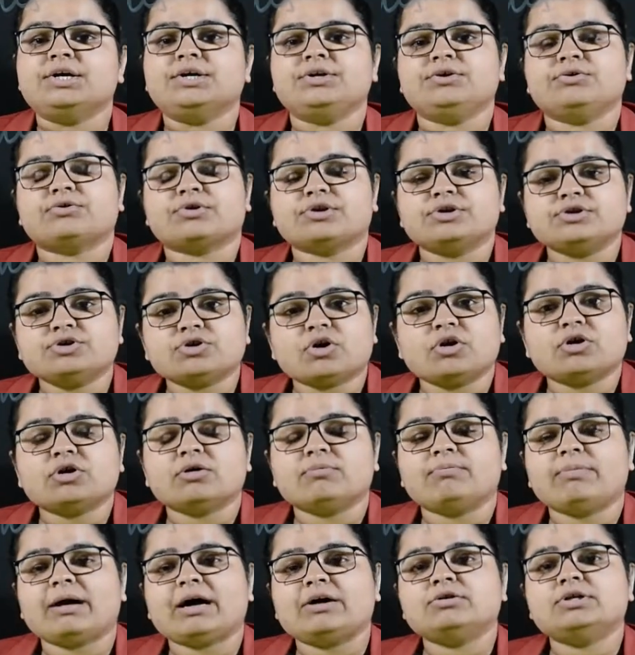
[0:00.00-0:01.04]
You can talk
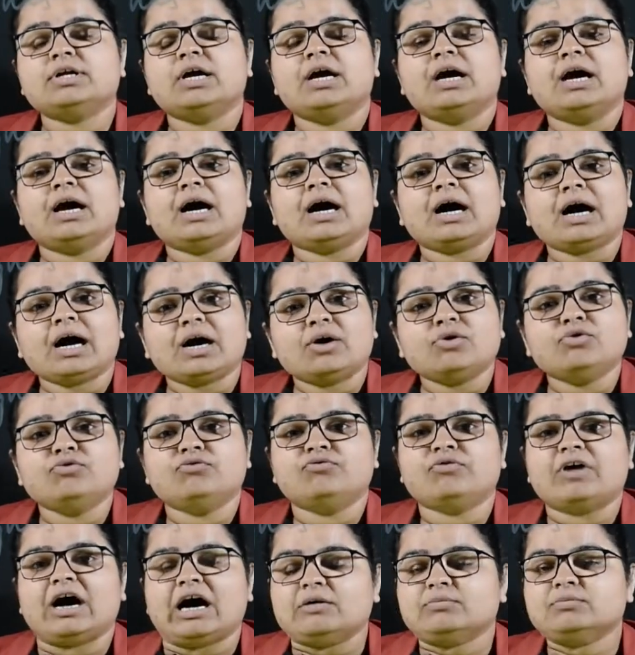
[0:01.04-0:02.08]
about how
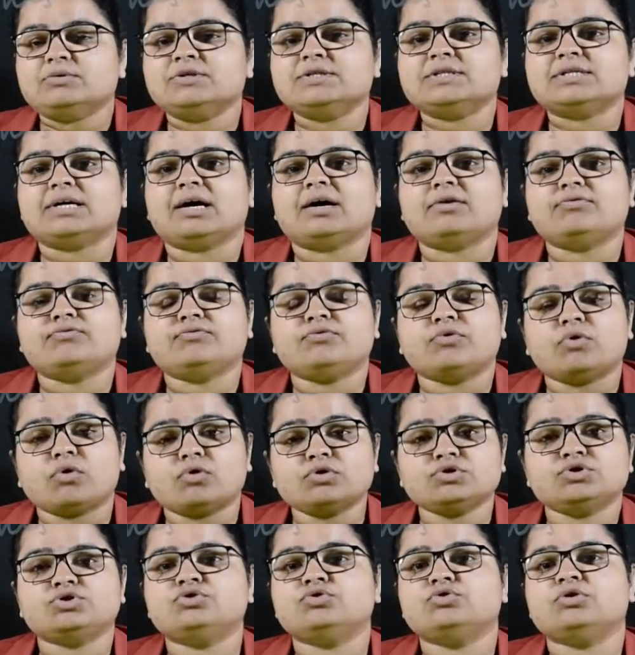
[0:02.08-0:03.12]
farmers are
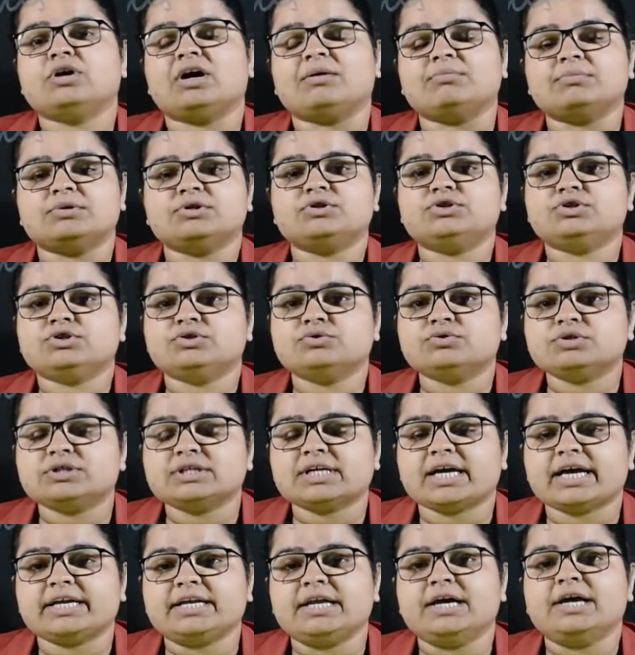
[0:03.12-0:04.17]
forced to commit
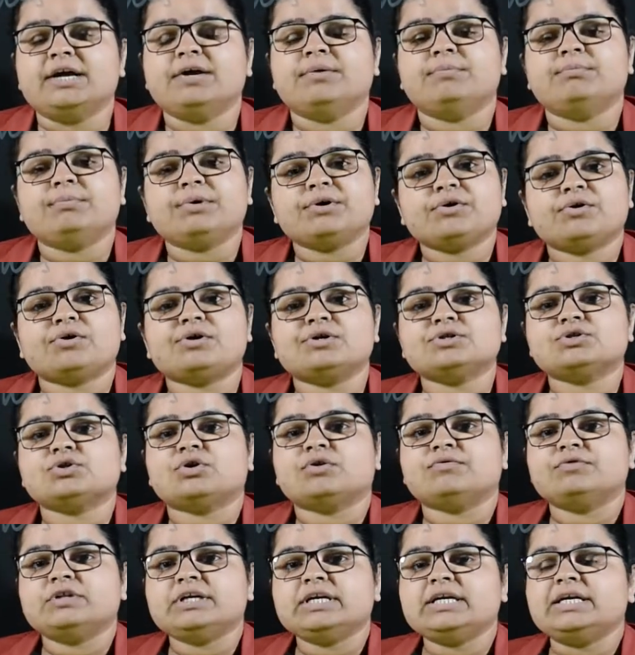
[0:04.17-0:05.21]
suicide because
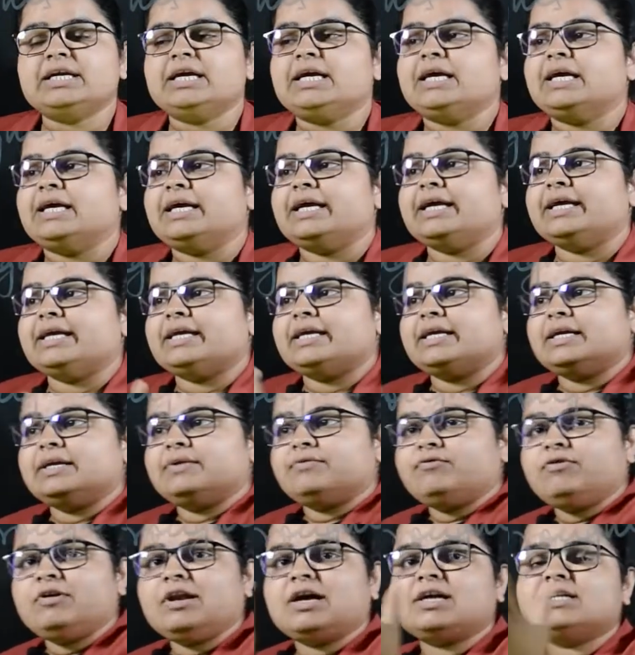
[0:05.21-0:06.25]
of the
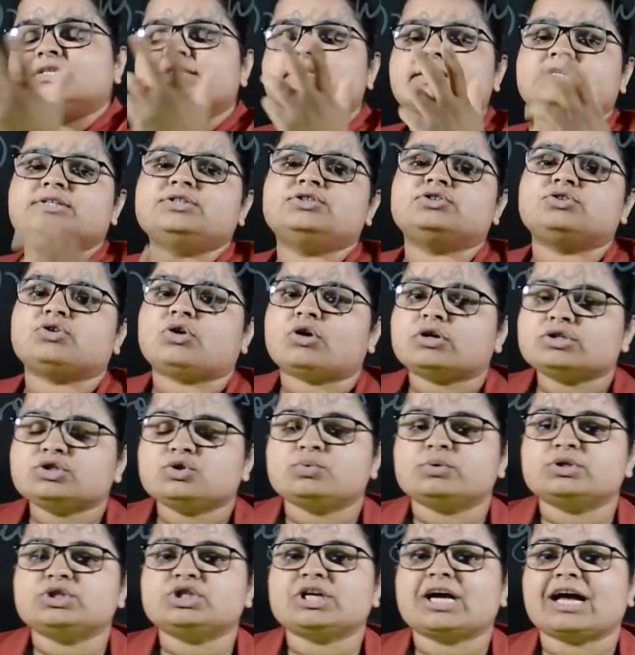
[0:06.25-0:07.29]
floods and droughts
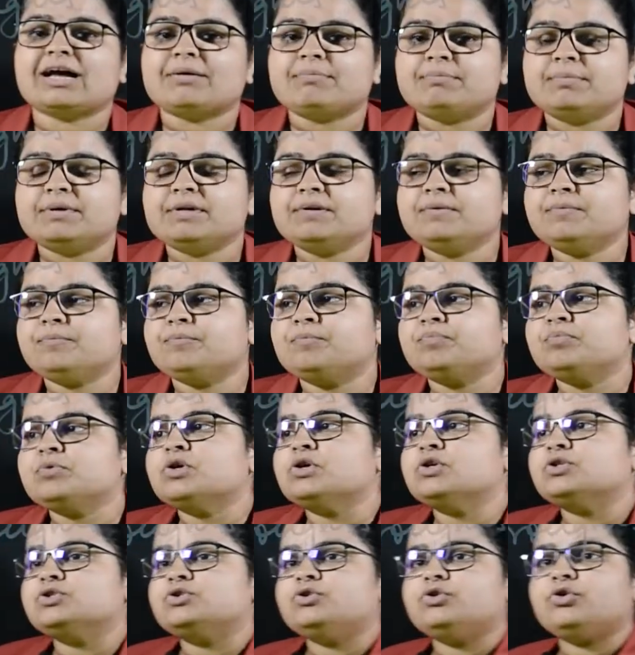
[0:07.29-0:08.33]
which happen.
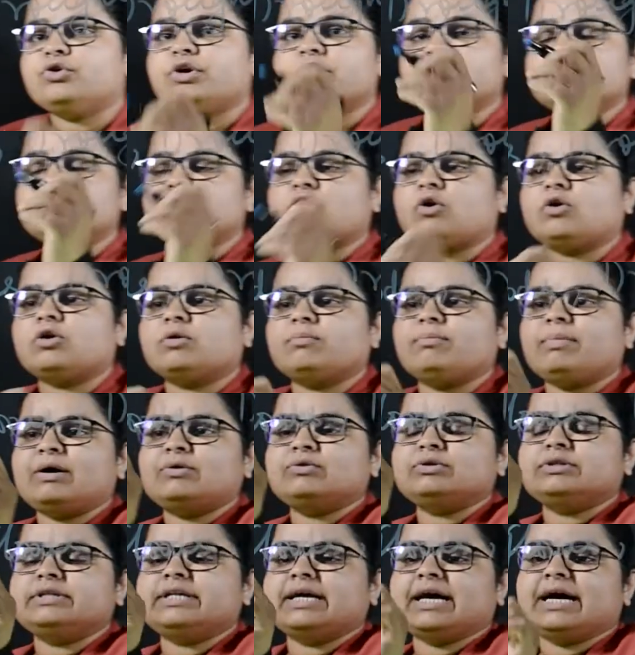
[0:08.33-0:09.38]
So you can talk
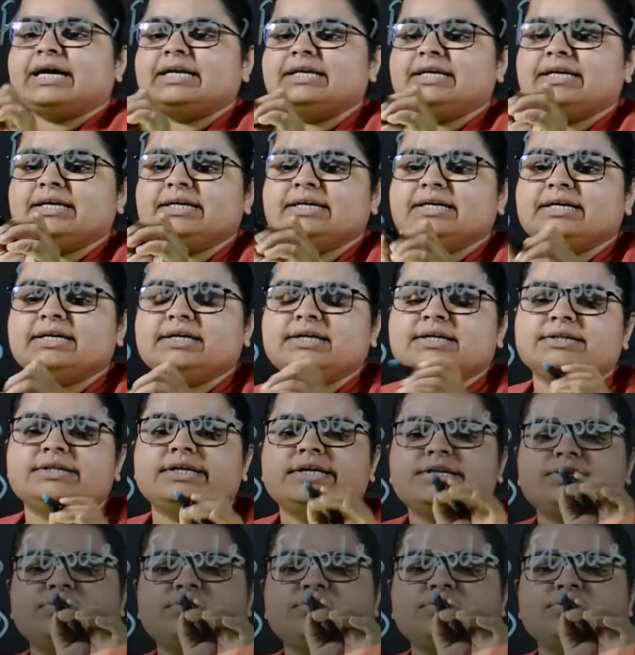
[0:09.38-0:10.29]
about that. Now